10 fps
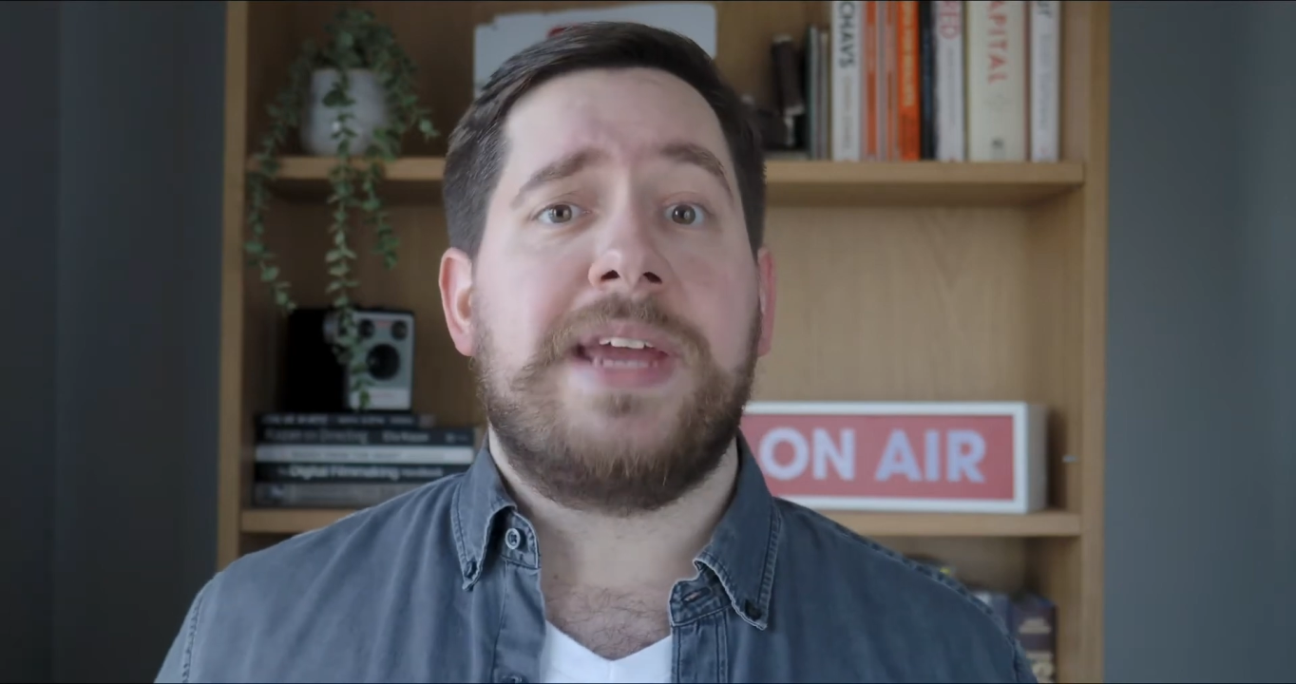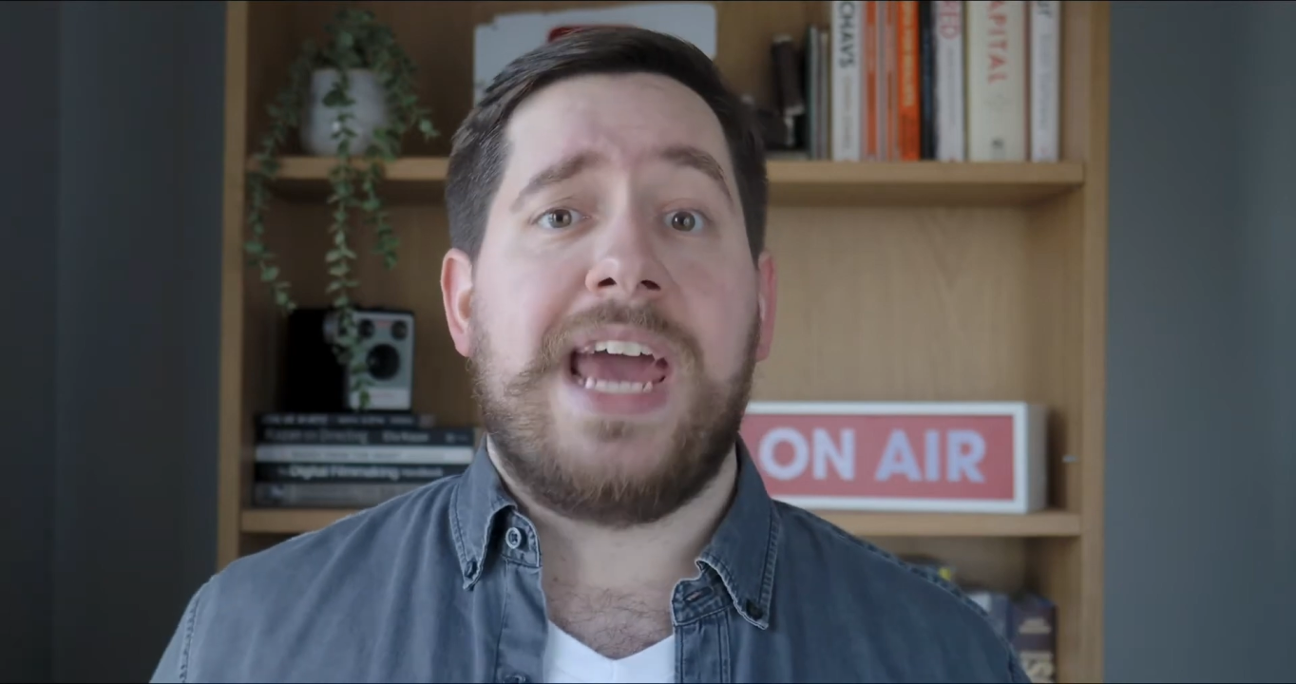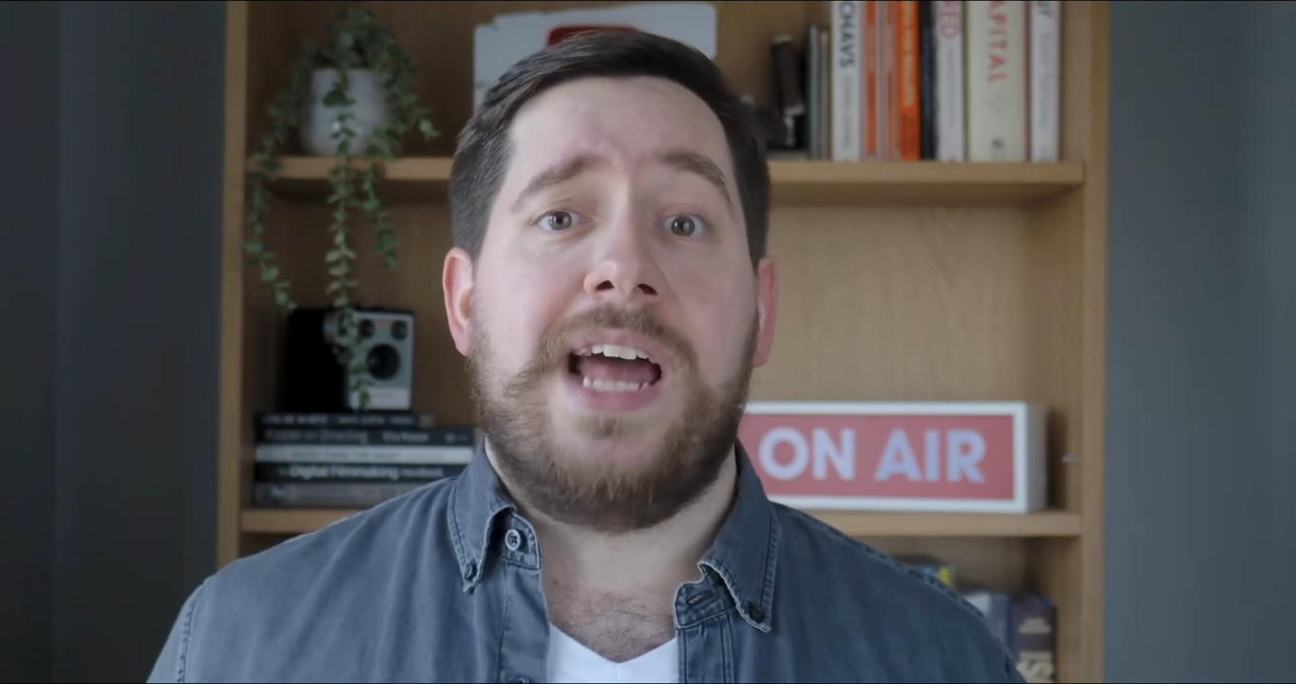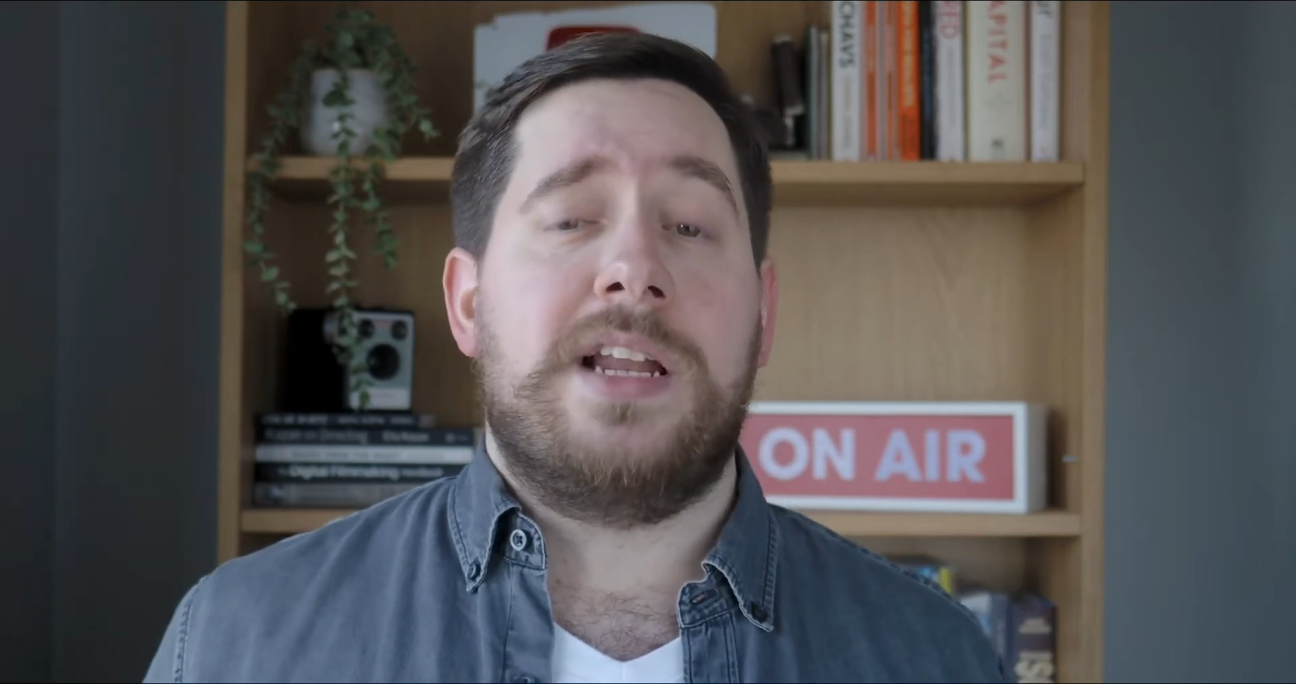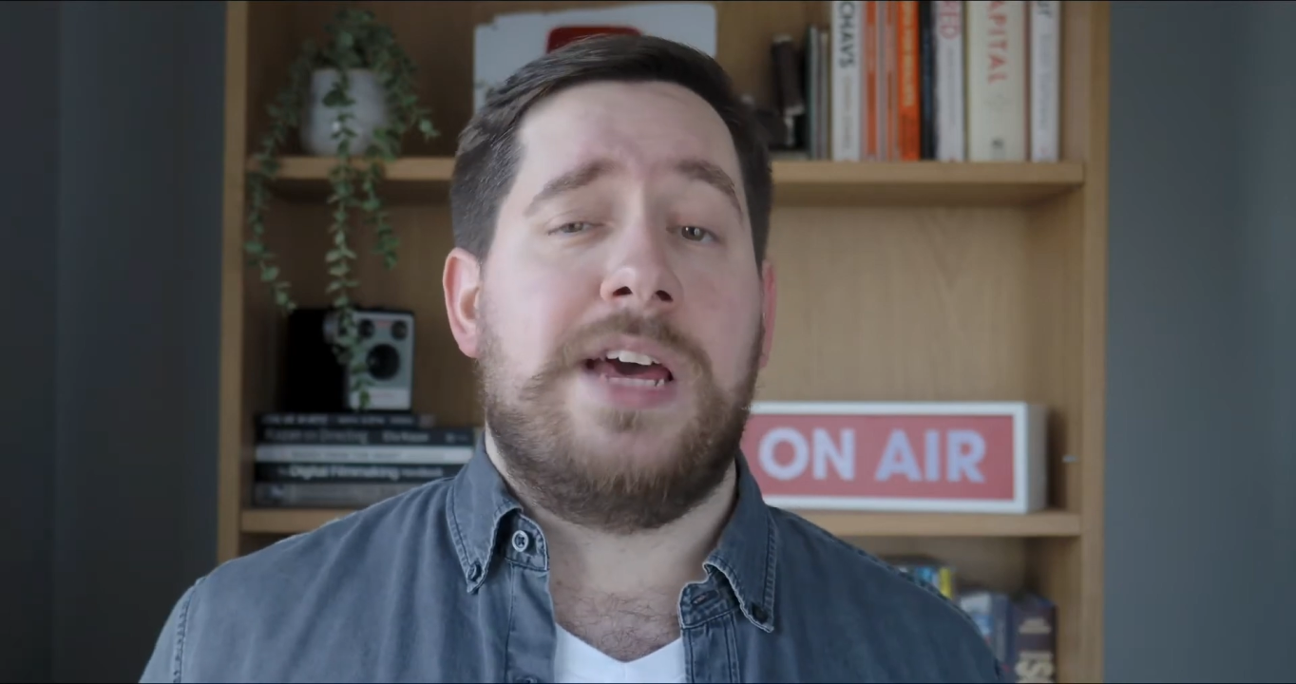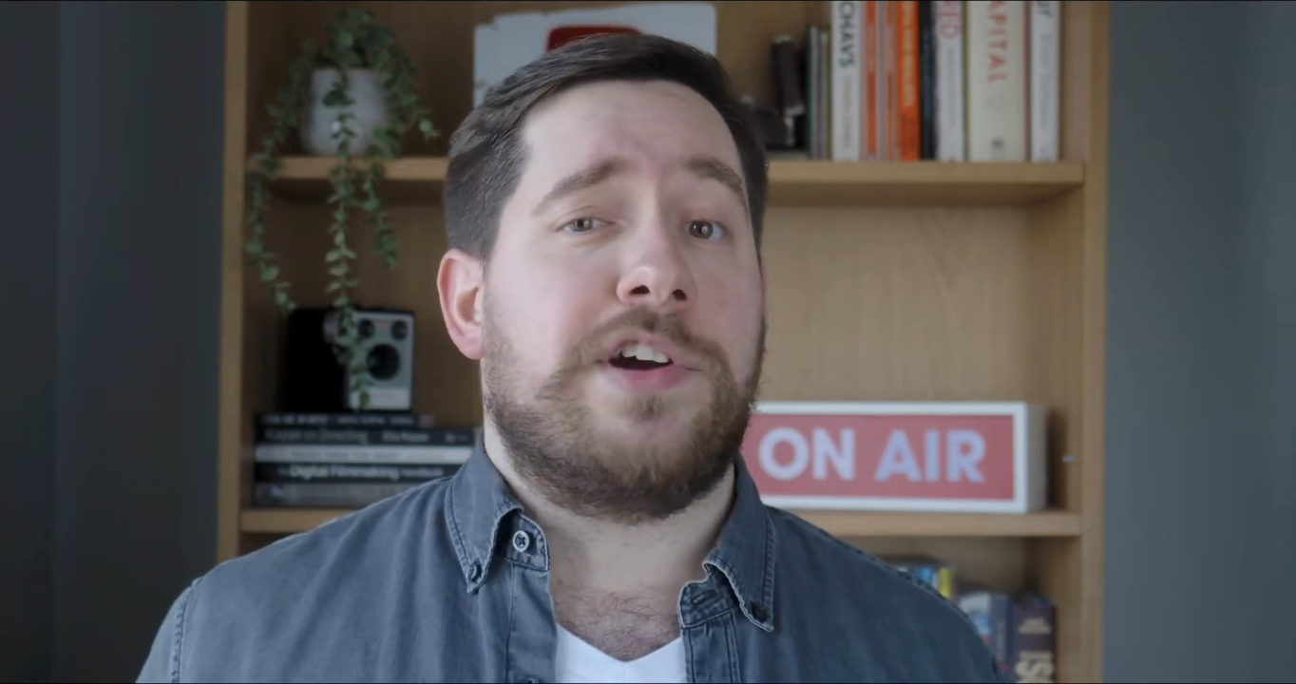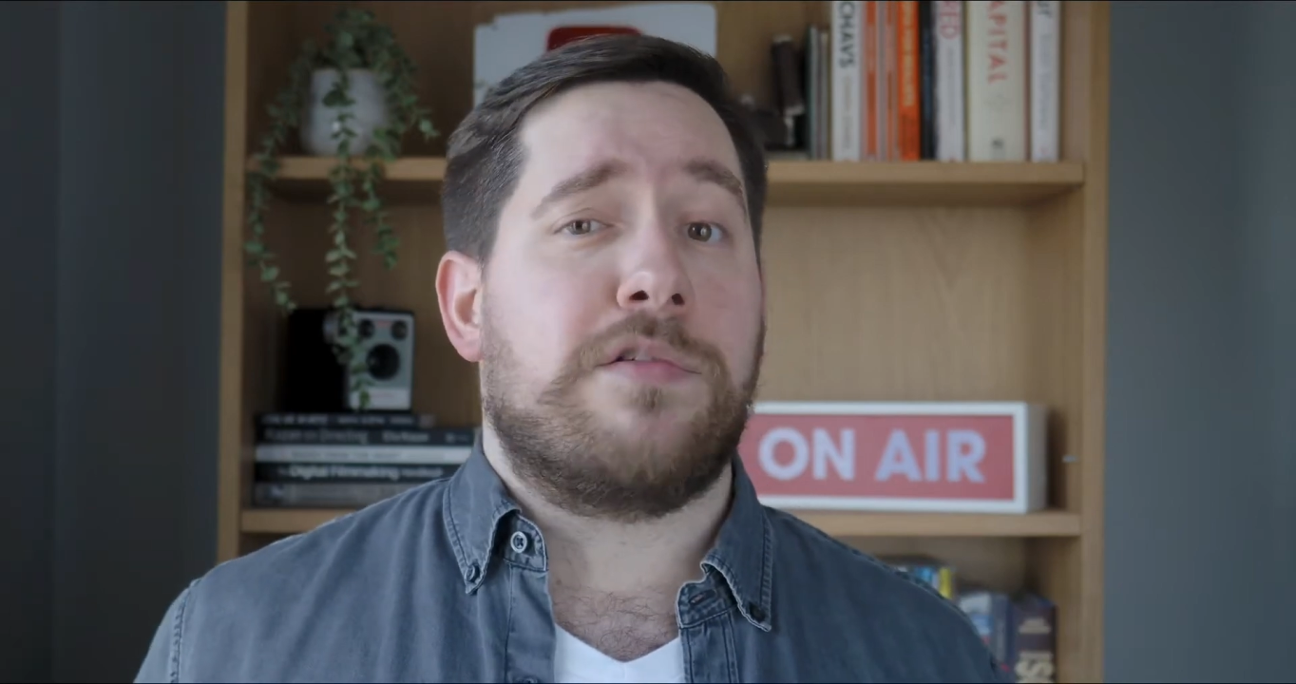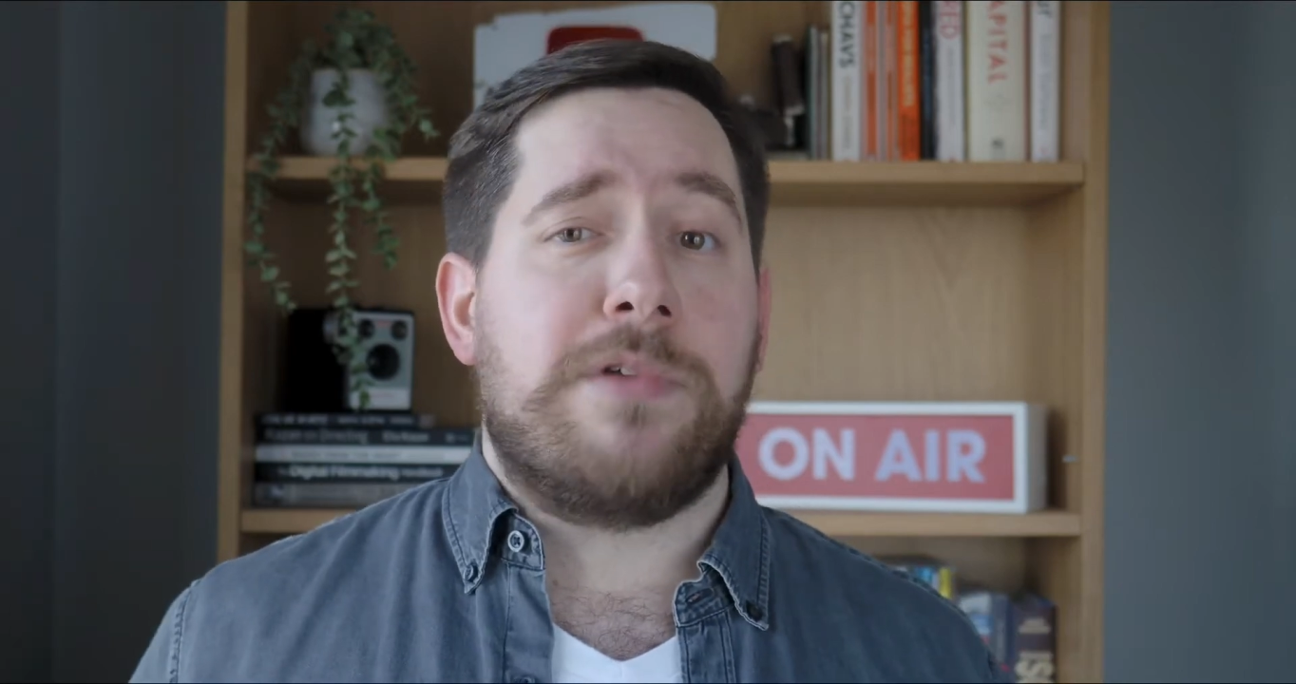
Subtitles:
Canon have a great